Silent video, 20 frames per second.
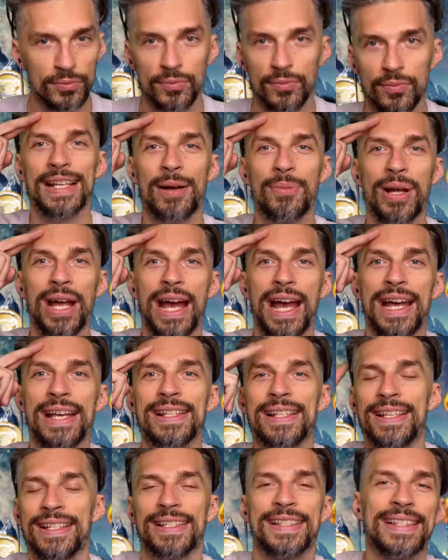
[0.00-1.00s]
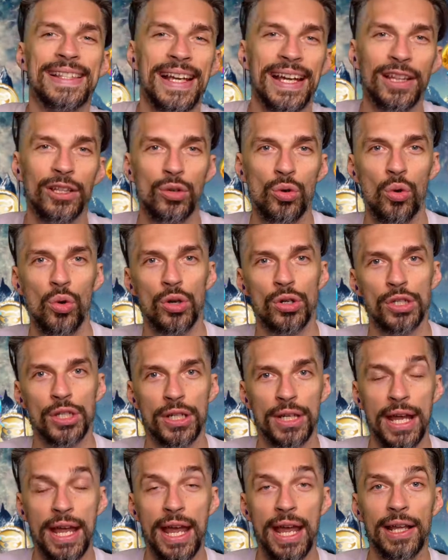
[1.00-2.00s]
What's up guys, it's Stan Kosh,
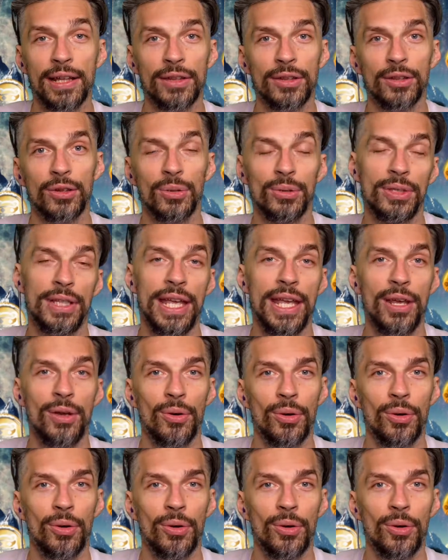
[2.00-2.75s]
and today